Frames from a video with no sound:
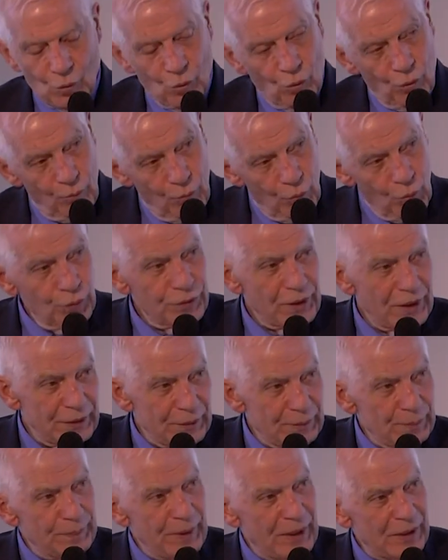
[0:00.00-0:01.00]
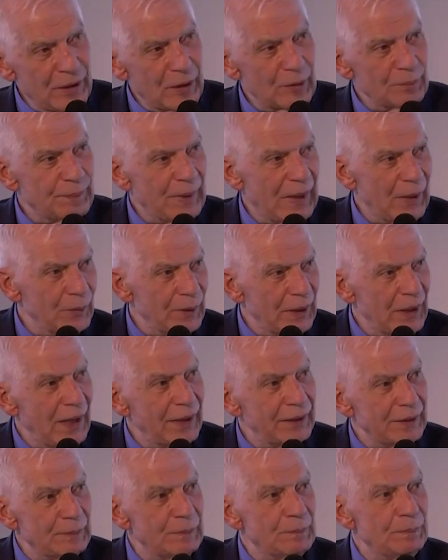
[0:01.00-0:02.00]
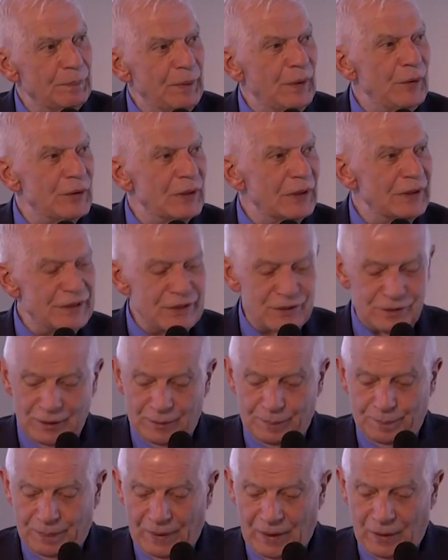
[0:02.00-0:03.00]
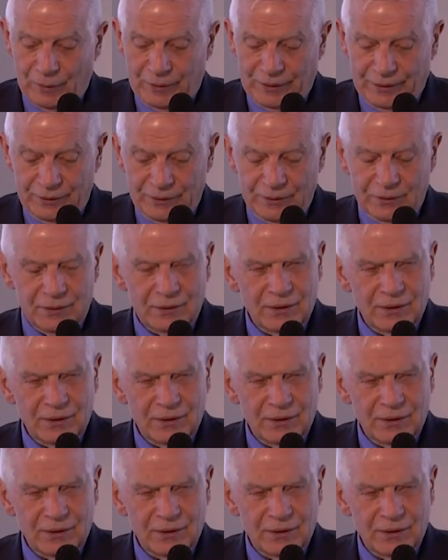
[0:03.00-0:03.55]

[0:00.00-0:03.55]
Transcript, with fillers: or more than imperial power, an imperialistic power,